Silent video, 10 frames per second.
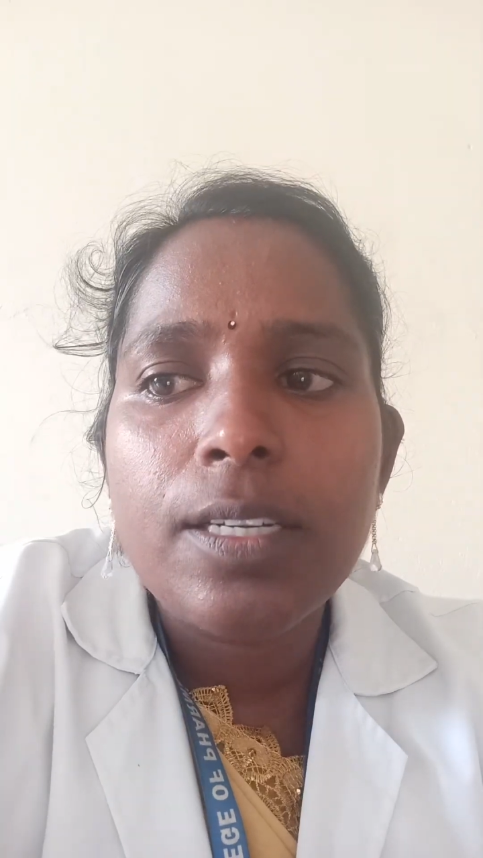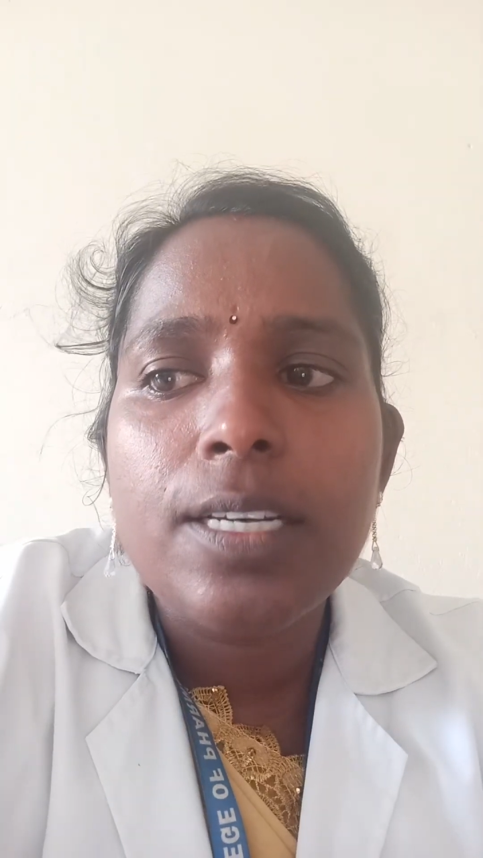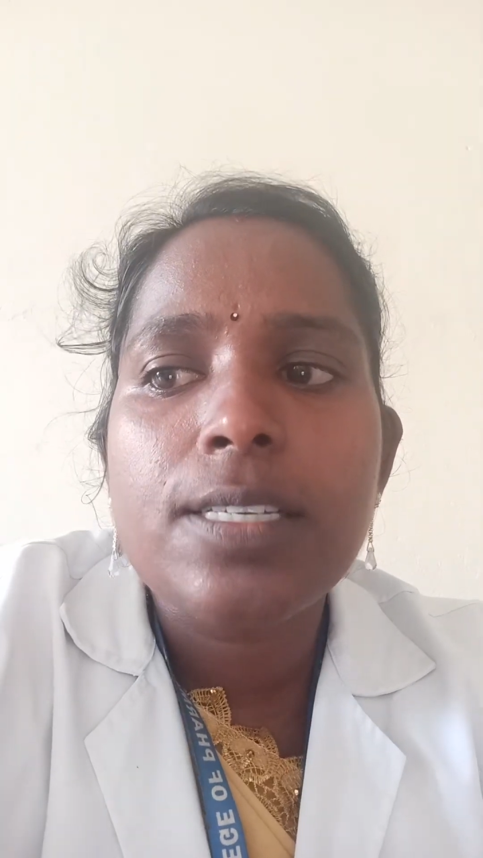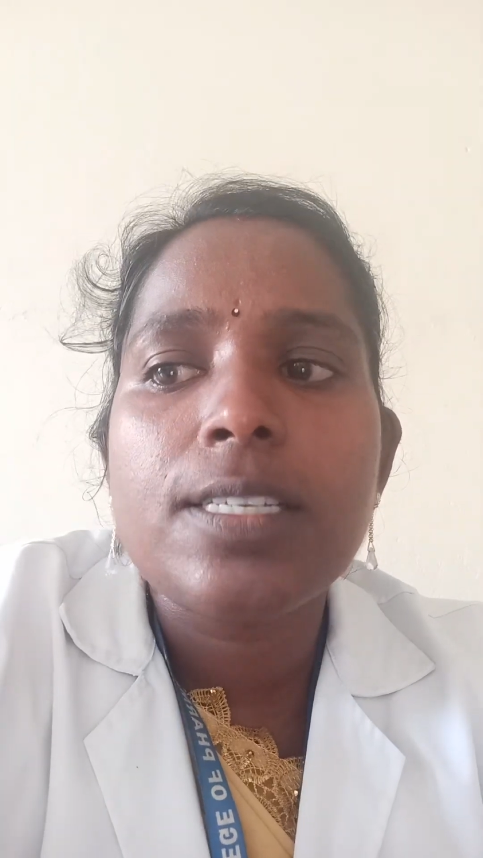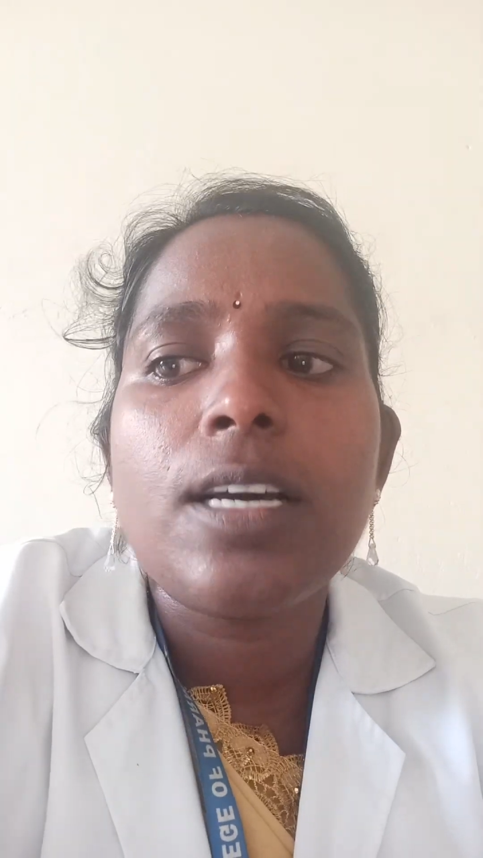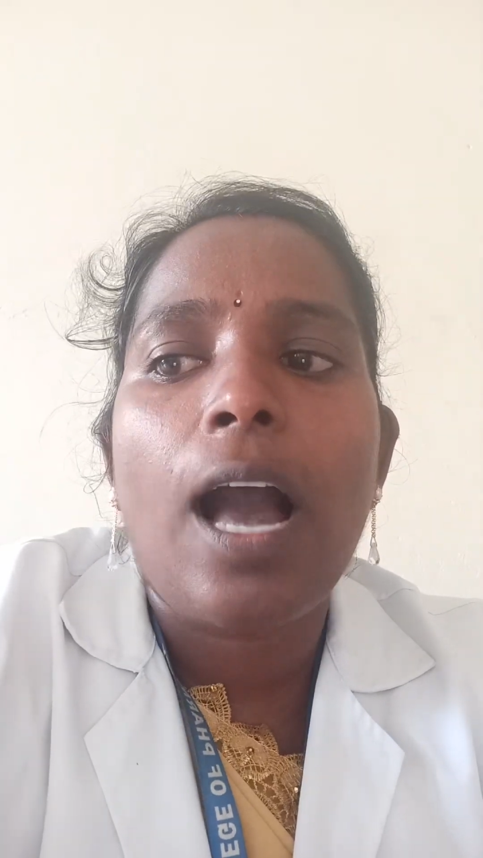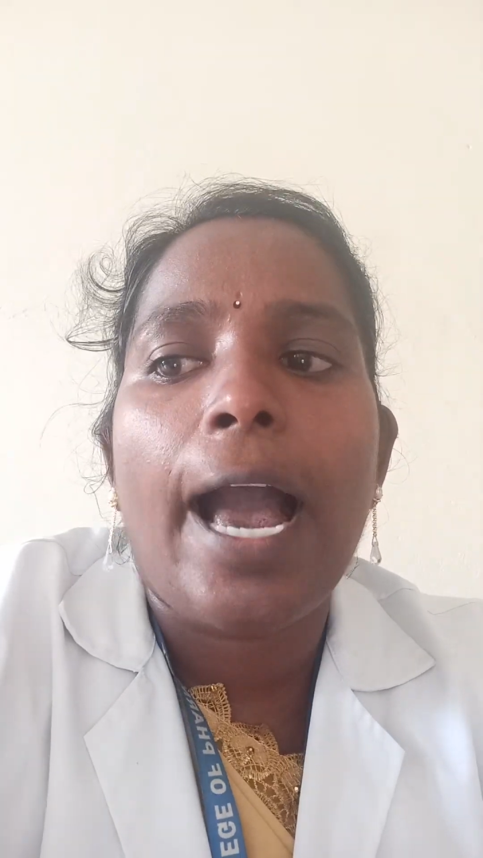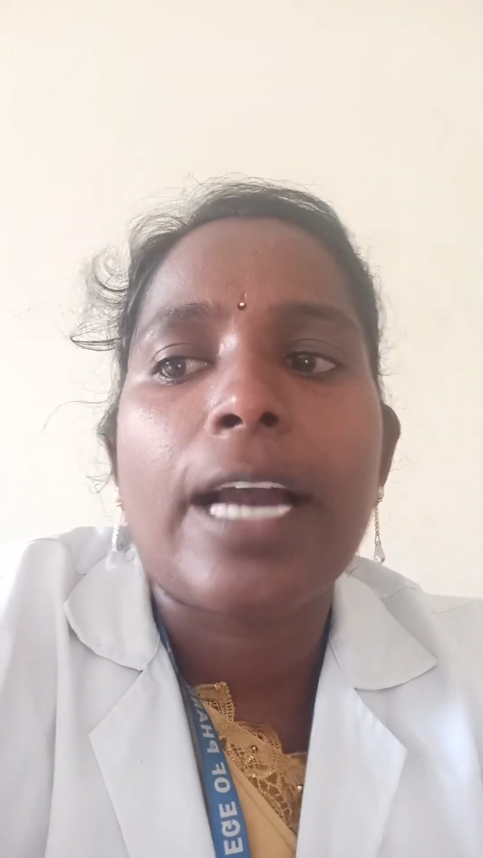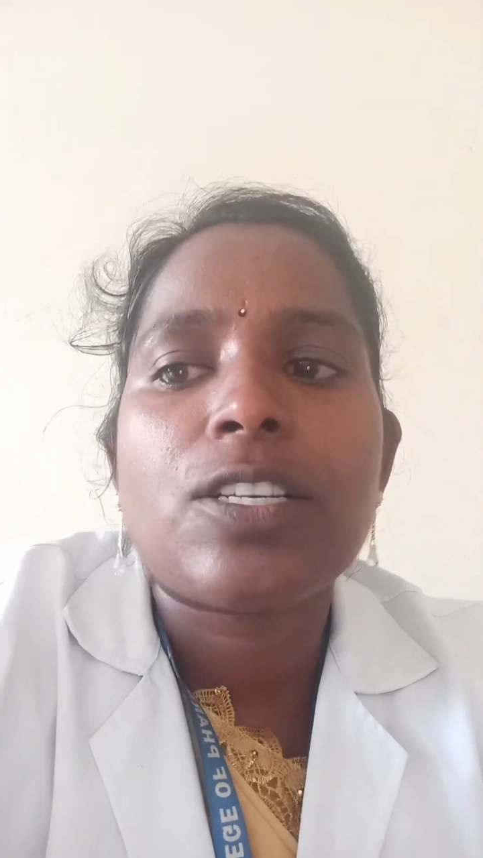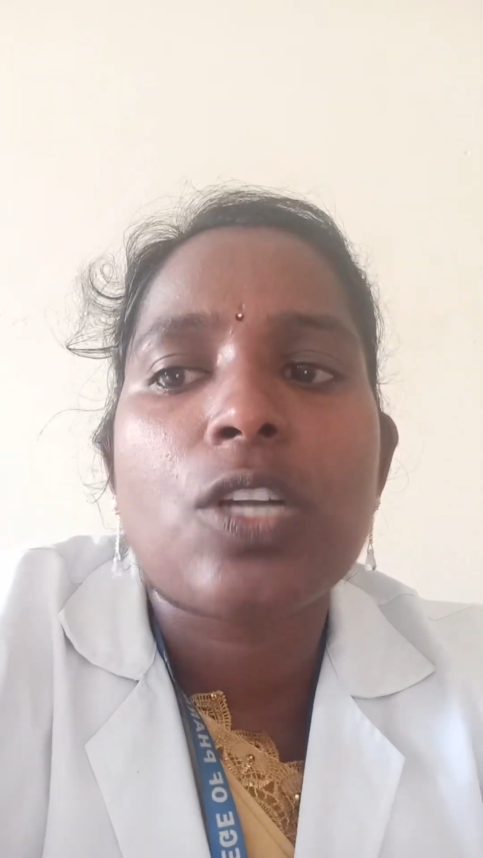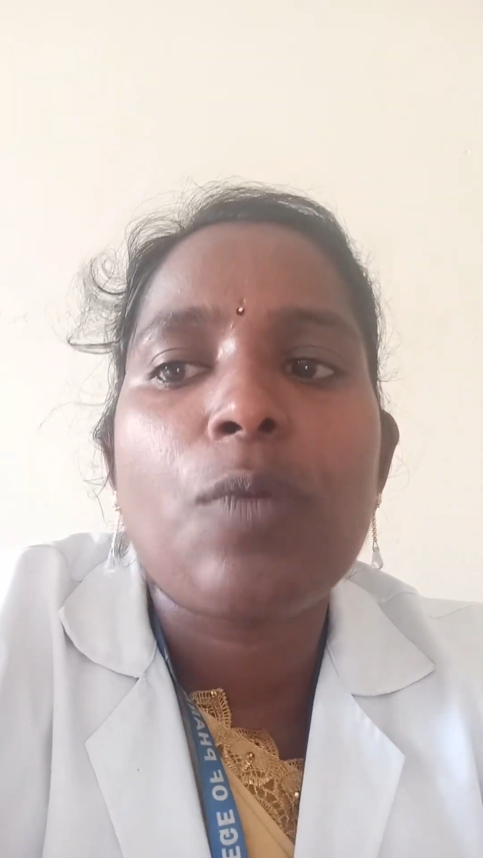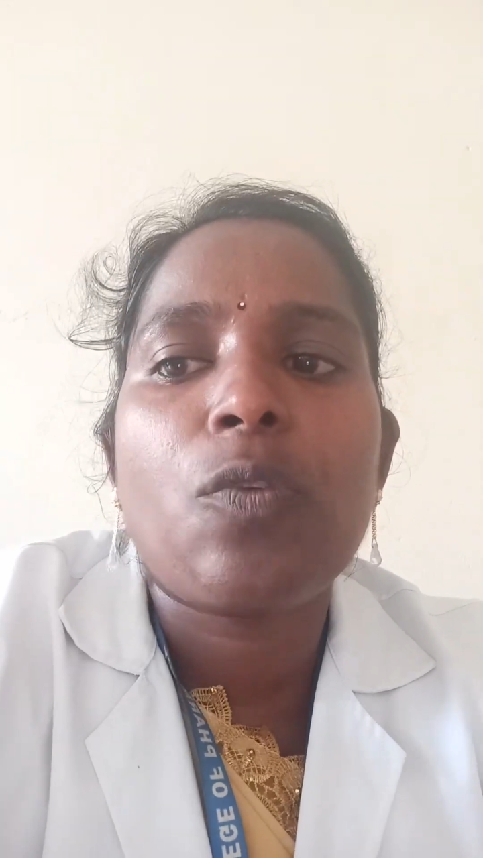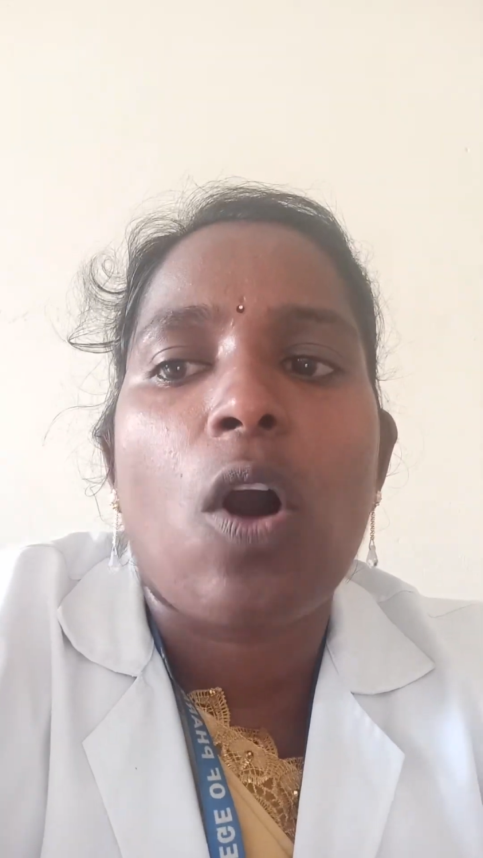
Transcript: Next, action of